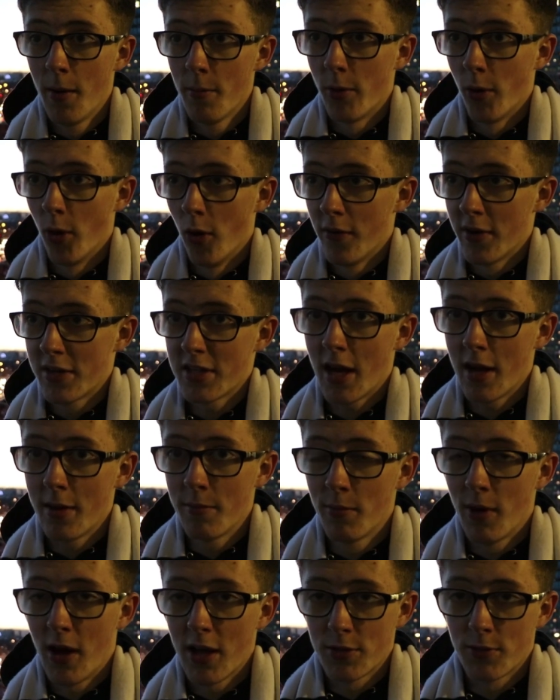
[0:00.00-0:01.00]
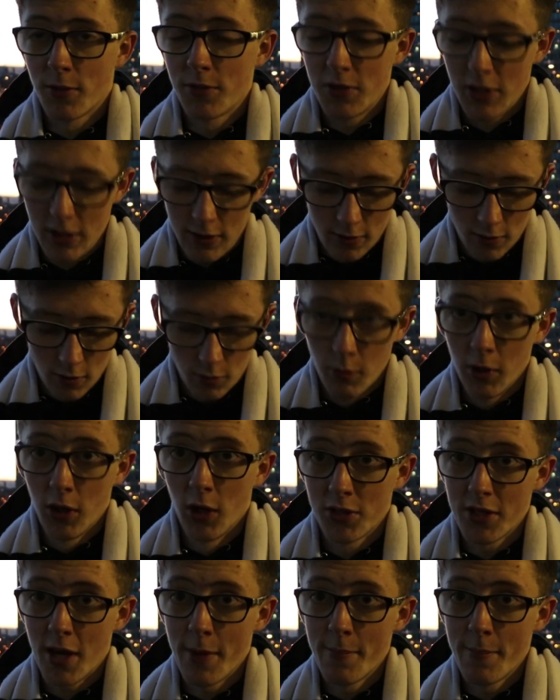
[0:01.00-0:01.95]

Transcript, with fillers: But over time, as we've seen with us